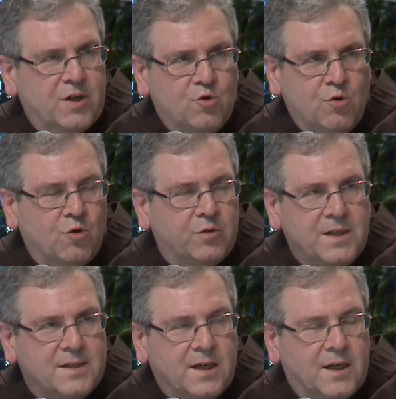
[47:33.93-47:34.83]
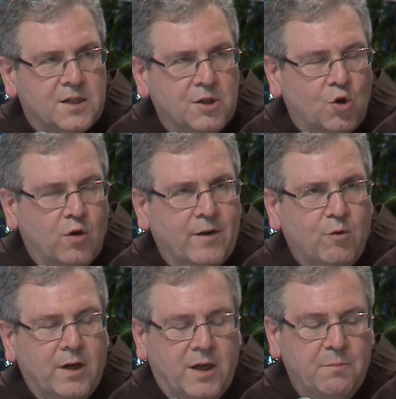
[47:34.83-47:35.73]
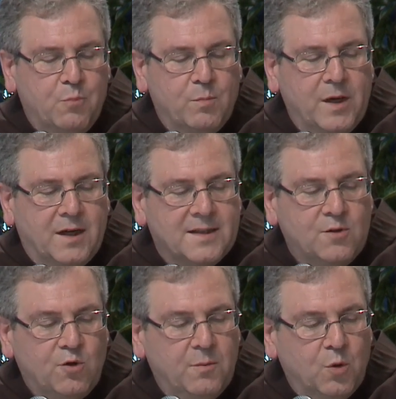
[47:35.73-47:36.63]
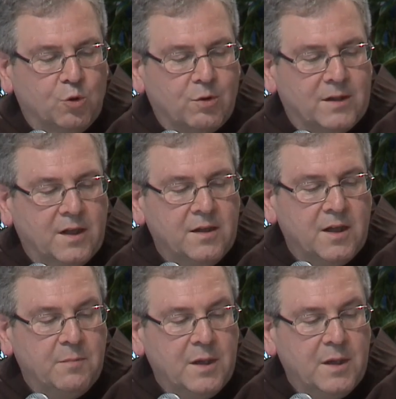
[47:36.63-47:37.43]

increasing. In the Middle East,